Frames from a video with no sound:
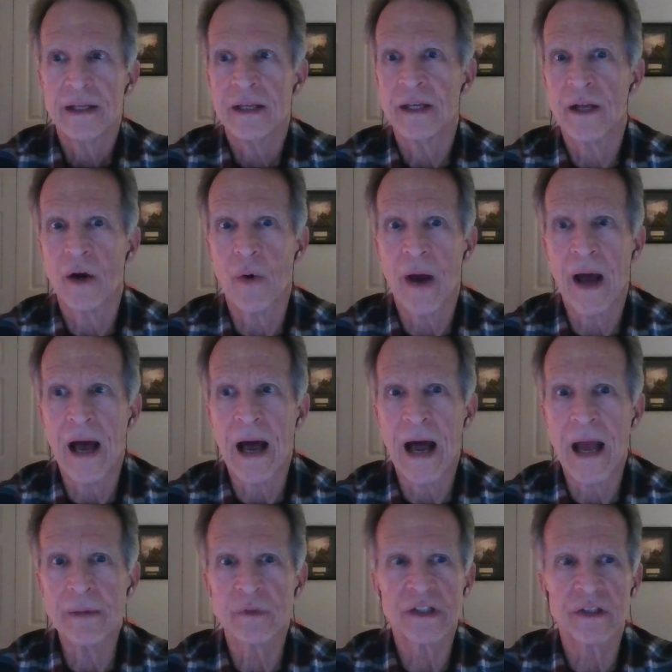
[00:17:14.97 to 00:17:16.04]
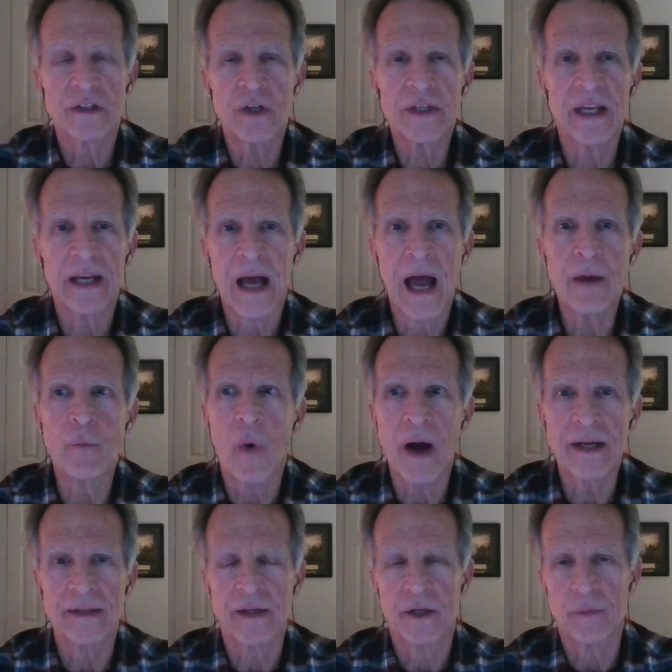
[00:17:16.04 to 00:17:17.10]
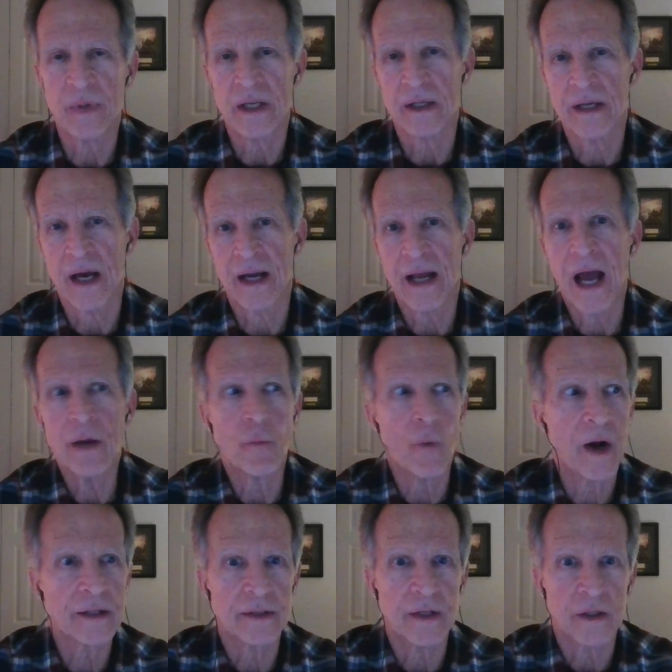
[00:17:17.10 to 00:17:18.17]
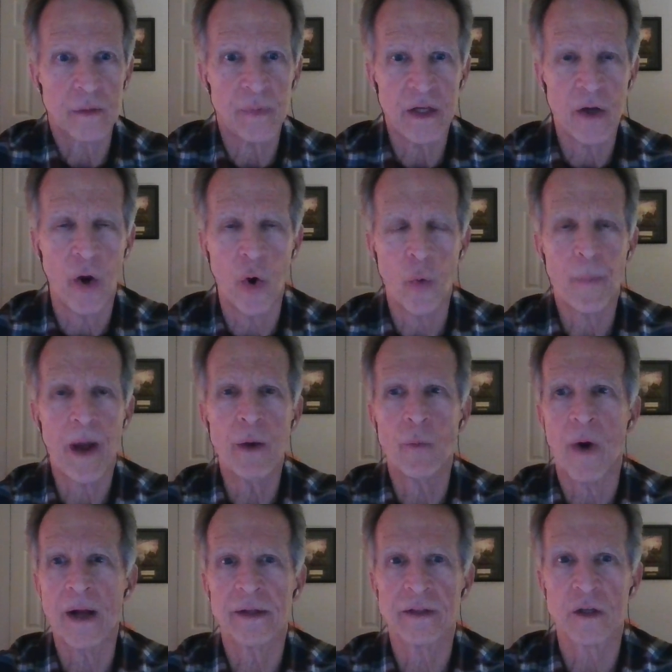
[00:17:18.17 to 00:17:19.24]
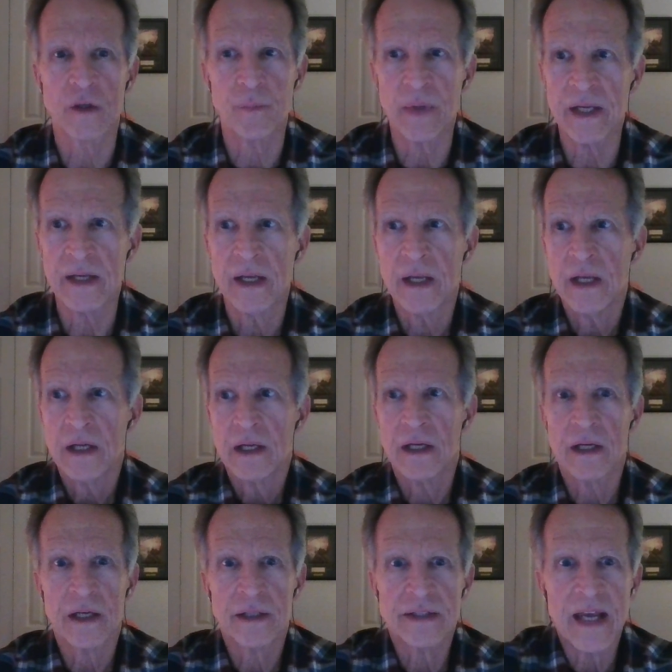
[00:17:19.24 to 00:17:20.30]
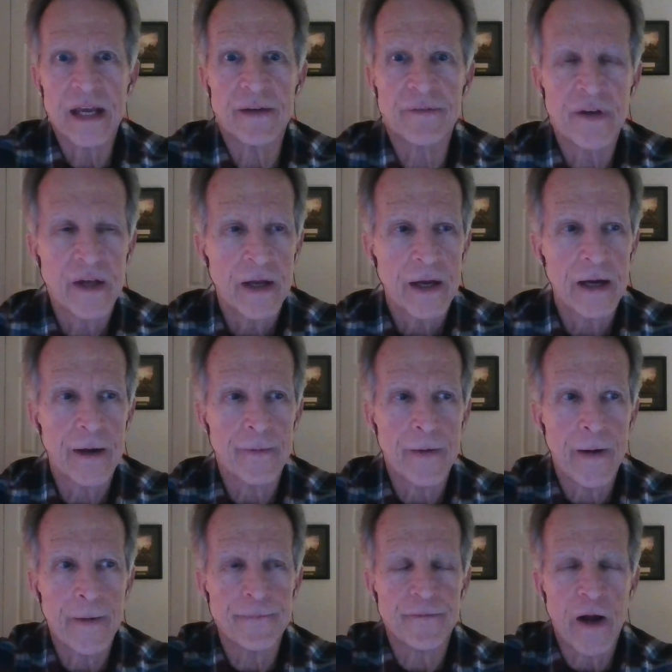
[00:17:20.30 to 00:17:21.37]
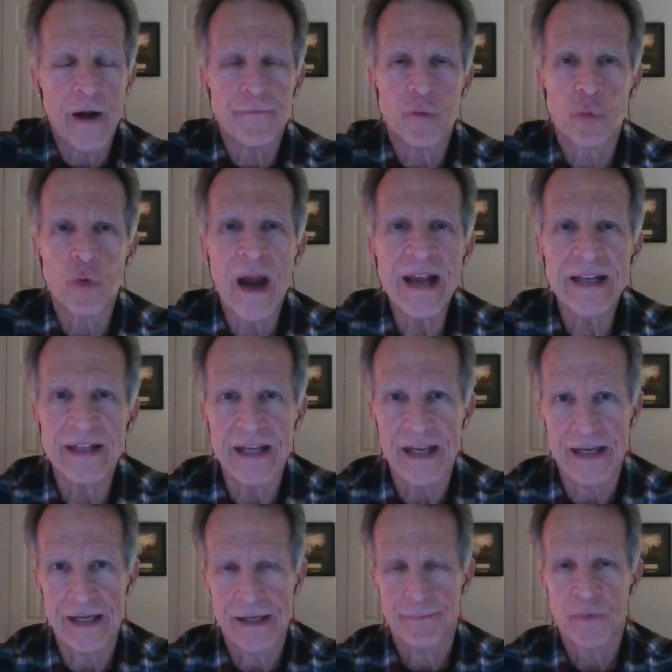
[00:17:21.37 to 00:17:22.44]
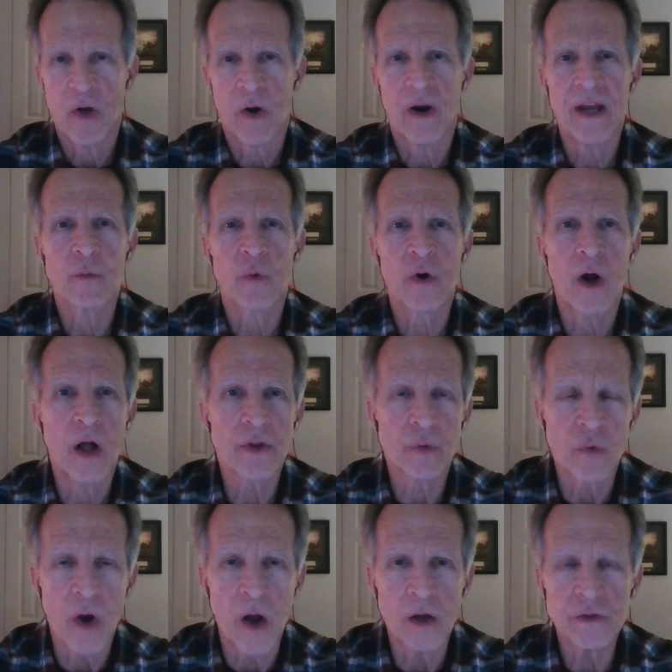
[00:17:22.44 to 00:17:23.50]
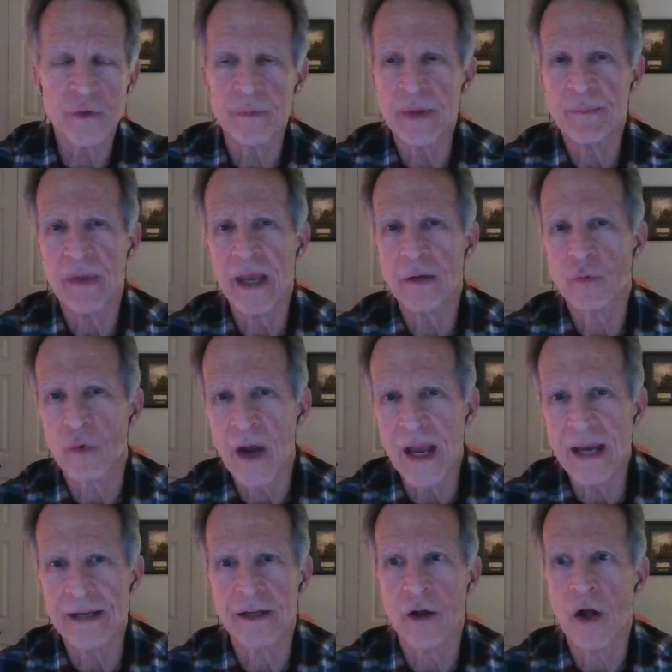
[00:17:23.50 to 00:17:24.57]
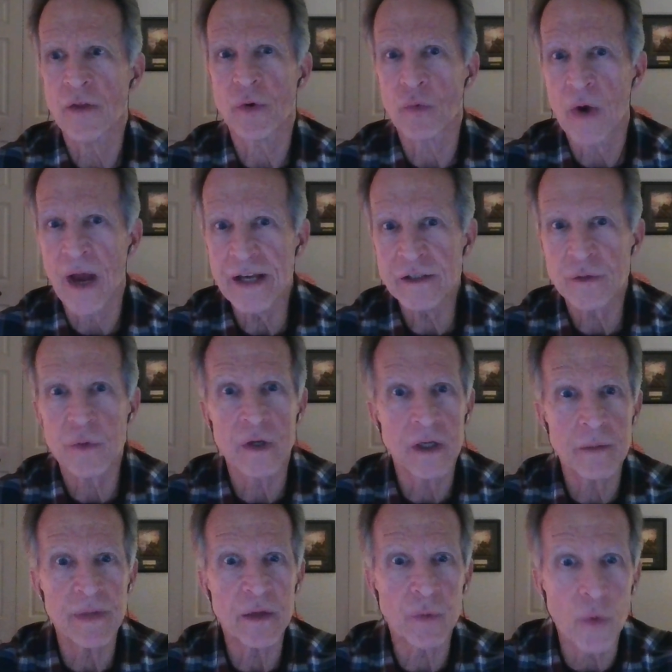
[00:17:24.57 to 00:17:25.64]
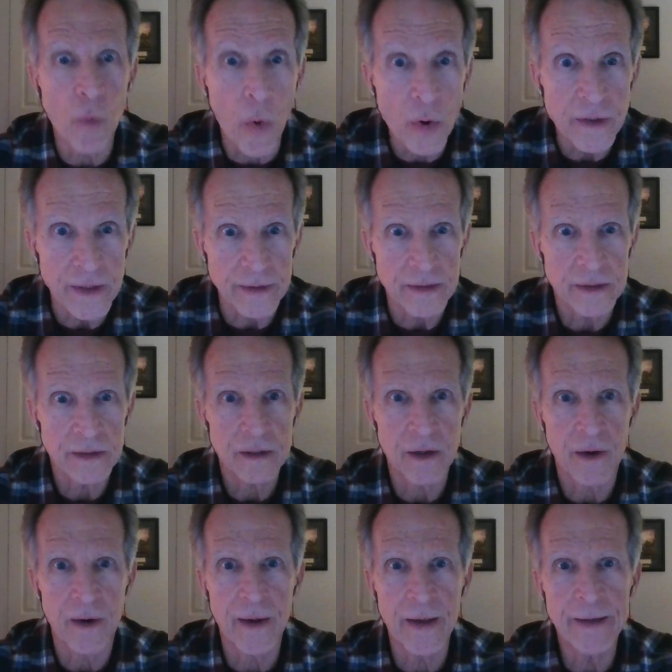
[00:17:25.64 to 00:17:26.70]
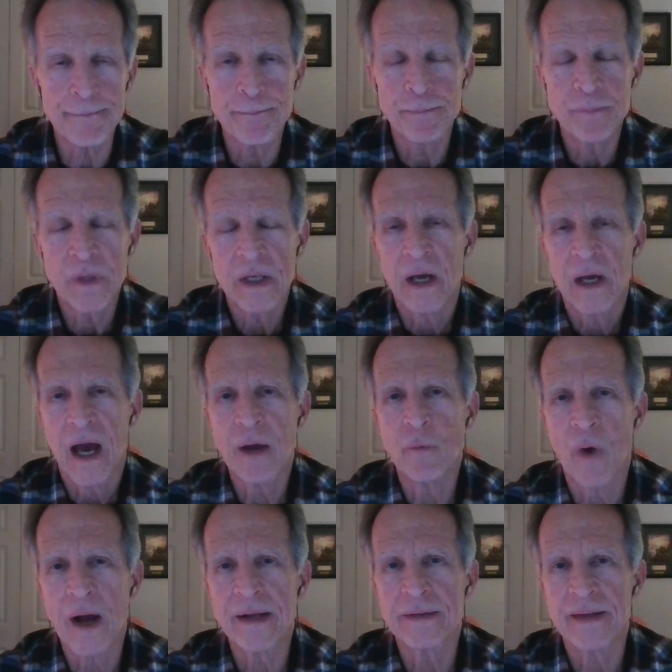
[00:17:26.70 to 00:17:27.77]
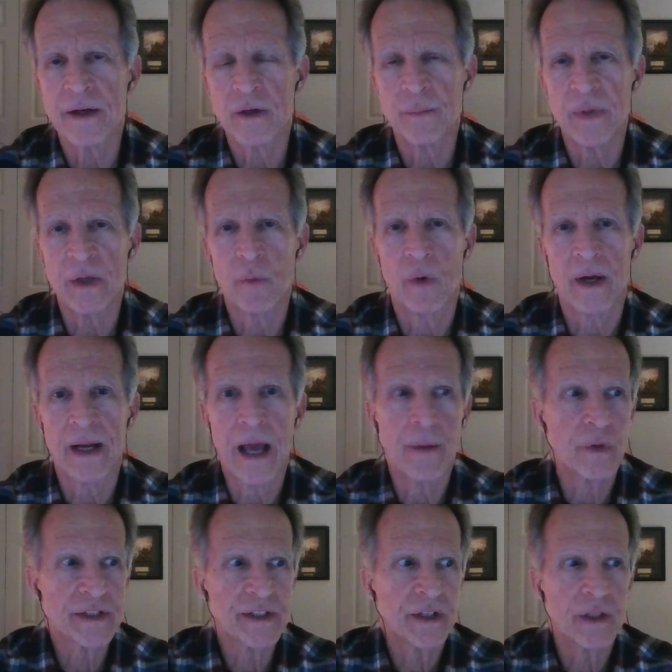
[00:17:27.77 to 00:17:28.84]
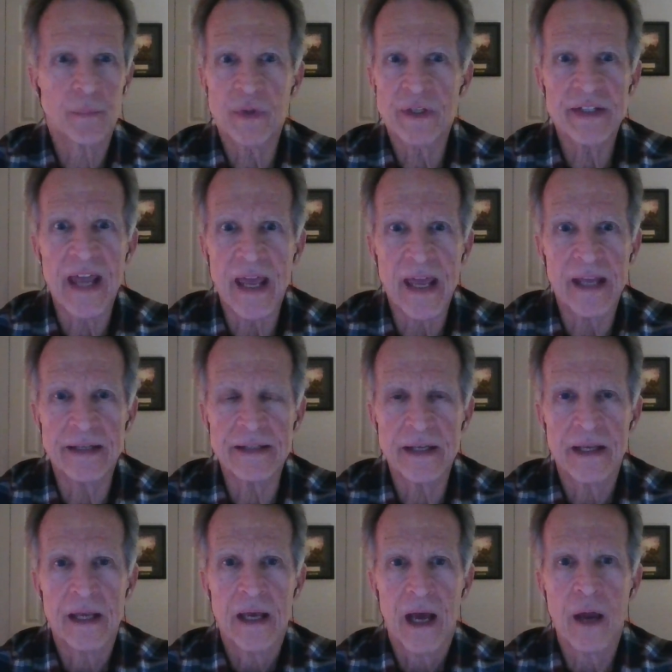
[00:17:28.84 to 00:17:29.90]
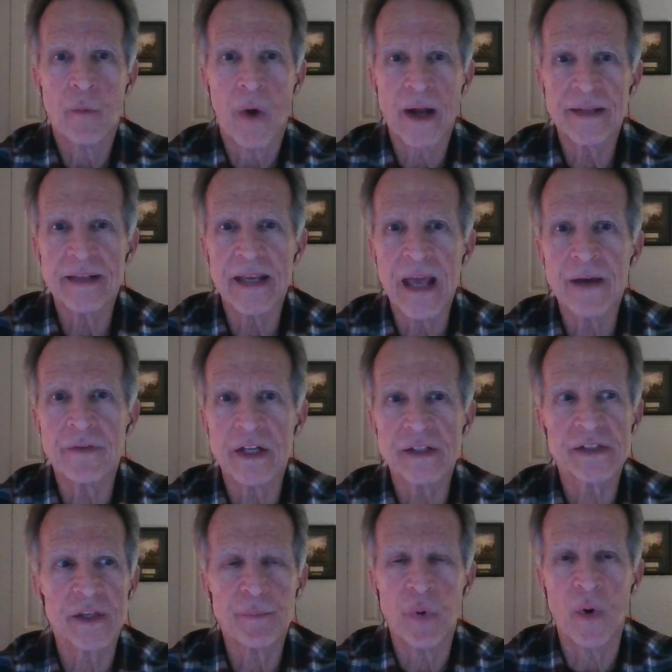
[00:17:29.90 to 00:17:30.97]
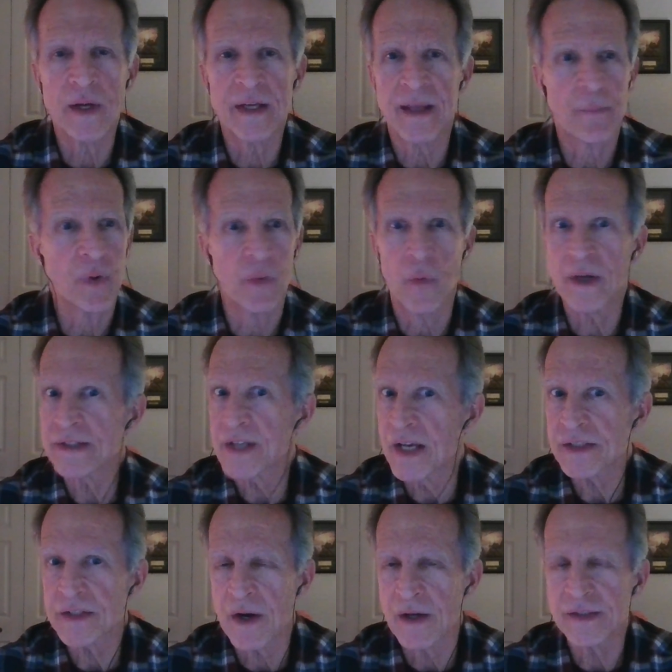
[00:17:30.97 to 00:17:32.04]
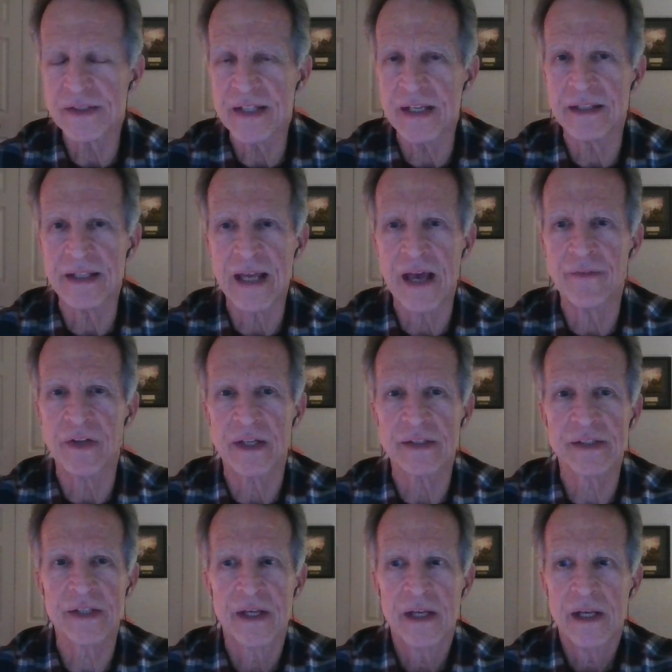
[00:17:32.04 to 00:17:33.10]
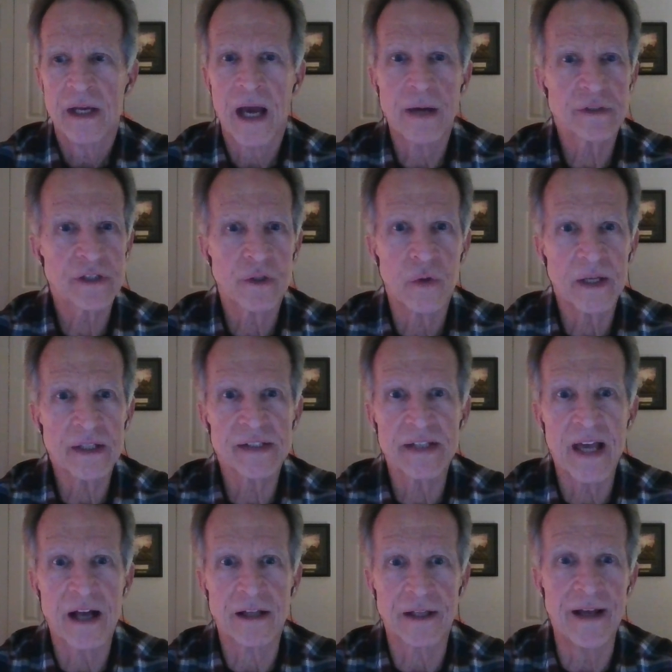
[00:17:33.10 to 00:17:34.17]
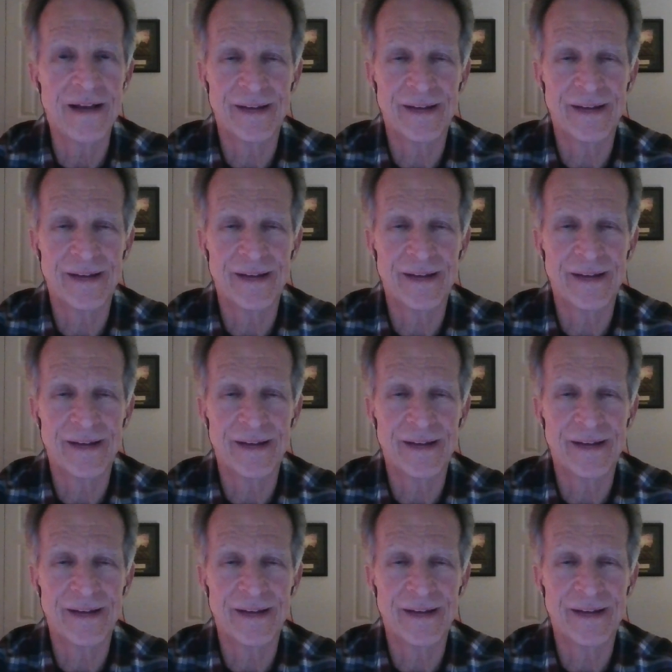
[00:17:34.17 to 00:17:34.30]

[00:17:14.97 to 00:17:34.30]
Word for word: You know, I, I, was looking, I wanted there to be a God. I wanted there to be hope. I wanted there to be a, a day of, of, of reckoning, all right, where all the wrongs would be made right and all the rights were going to be rewarded, all right? I wanted there to be one. I wasn't going to pretend. I wanted the evidence that pointed that. But once I started seeing the evidence, I was a quick sell,